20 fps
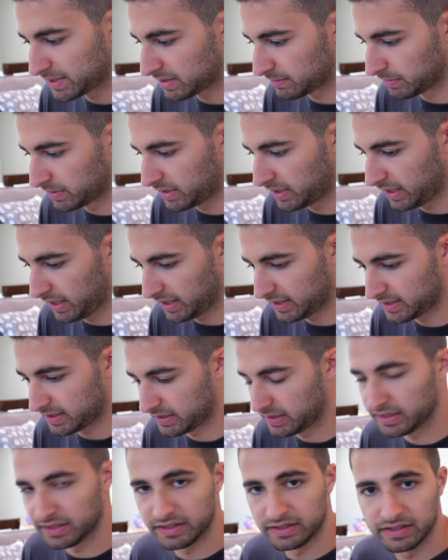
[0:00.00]
some kicks,
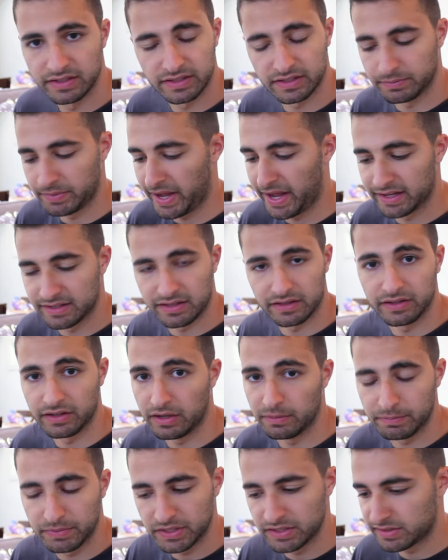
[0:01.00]
and then some hats on the
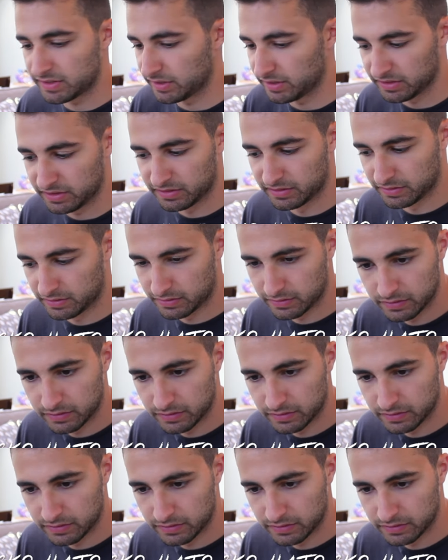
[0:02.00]
upbeats and